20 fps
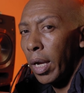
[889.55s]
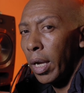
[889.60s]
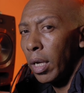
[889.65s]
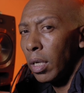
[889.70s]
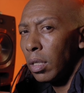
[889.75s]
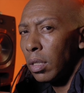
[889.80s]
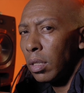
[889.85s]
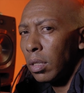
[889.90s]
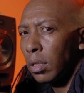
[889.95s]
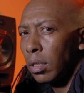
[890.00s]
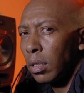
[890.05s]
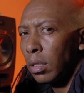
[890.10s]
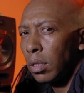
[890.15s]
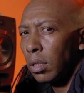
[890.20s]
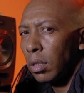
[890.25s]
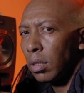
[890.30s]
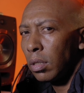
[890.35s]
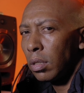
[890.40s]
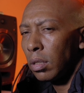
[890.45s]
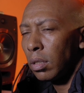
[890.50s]

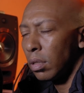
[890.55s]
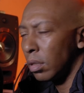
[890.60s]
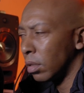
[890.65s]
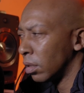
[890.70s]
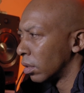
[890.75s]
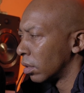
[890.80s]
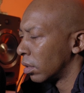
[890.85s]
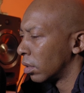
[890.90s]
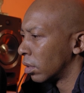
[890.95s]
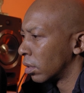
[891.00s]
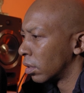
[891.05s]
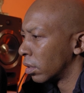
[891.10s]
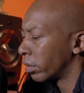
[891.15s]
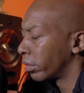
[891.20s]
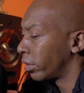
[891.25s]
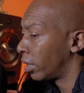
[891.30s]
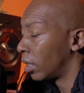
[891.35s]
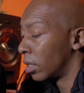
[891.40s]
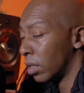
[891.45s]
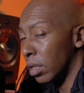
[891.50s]
I
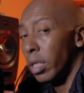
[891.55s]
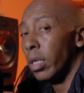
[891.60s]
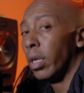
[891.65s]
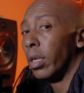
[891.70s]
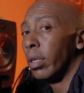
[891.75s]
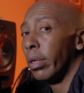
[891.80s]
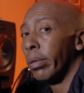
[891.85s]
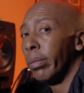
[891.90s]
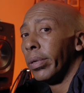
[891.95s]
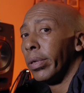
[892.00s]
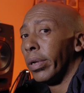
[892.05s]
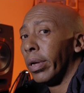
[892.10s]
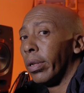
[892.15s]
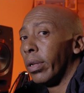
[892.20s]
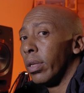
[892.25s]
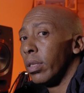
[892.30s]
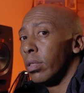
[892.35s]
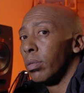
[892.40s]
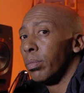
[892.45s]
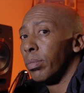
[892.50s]
think it's 3899.
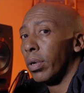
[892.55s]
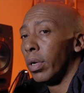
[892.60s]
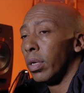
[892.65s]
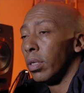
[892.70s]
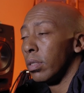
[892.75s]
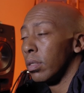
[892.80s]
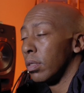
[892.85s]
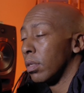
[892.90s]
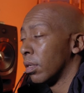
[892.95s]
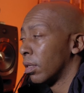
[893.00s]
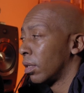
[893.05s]
That's the price.